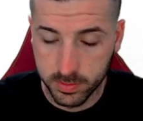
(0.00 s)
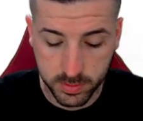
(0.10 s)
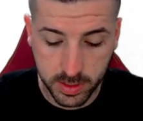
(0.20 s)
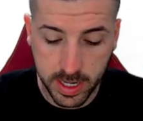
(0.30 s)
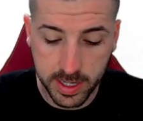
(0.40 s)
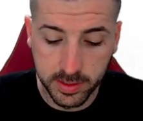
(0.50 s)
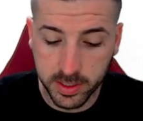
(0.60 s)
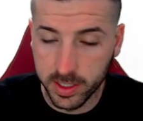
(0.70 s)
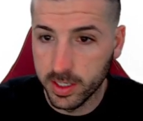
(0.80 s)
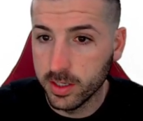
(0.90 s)

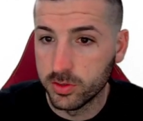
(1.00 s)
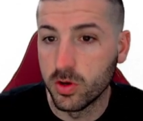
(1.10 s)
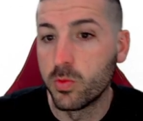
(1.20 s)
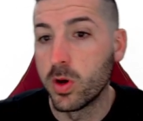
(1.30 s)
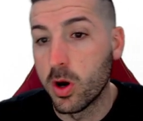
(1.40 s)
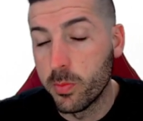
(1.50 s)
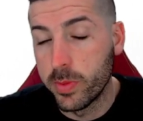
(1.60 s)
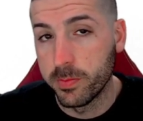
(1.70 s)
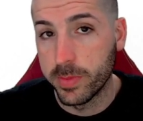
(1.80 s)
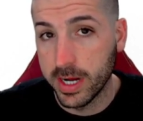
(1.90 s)
country, so we
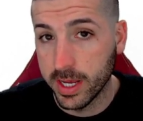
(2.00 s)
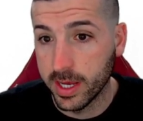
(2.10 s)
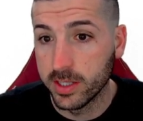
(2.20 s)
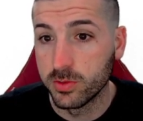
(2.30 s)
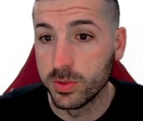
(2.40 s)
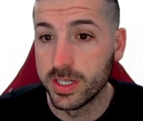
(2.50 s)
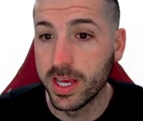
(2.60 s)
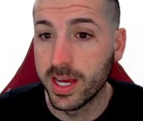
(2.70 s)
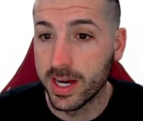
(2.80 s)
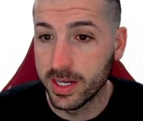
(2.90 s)
open brackets, we say
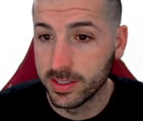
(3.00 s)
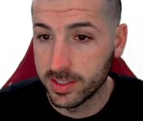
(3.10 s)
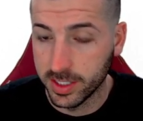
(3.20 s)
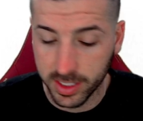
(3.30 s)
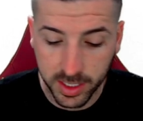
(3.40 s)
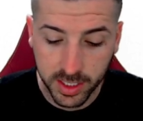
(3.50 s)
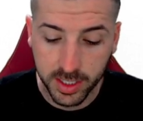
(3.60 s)
country